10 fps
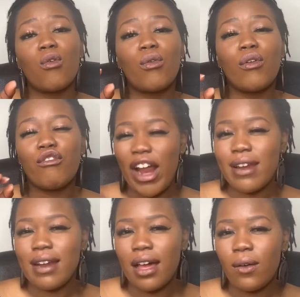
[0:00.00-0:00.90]
Right
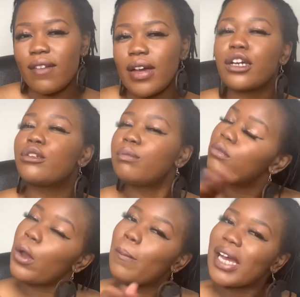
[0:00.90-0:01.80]
now, if I could
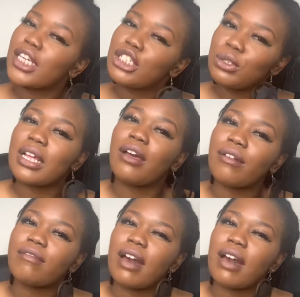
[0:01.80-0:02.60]
go back and do that over,